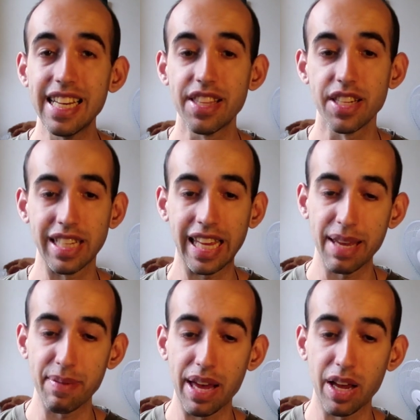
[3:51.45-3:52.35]
This
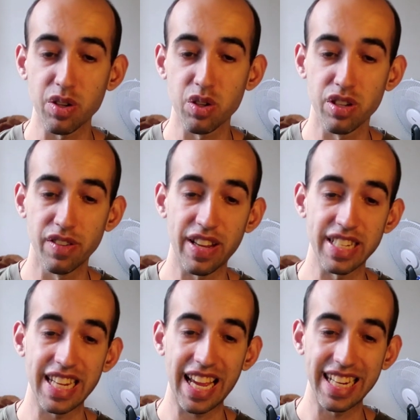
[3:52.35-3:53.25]
came out
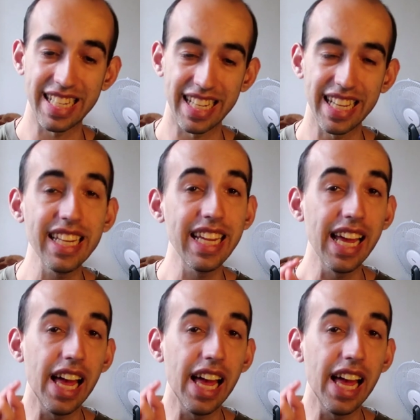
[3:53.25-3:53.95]
2018.